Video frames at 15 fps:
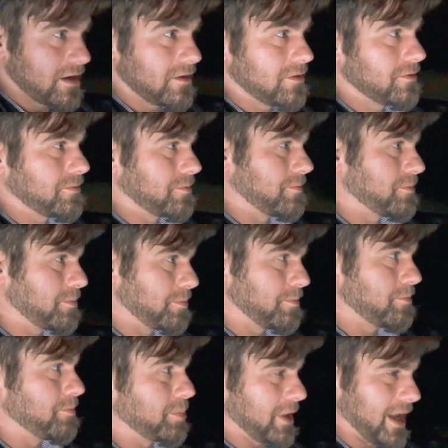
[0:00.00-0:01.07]
of
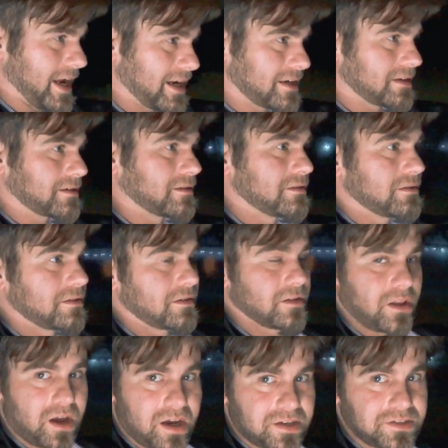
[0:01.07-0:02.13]
black
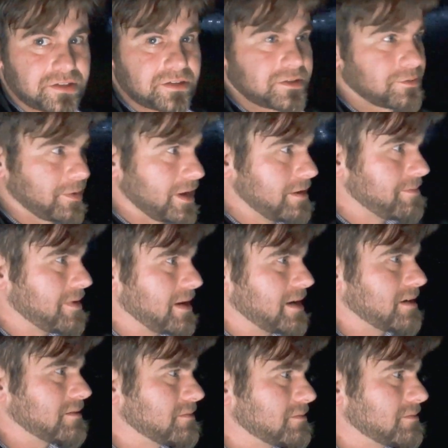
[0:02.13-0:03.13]
gloss spray paint.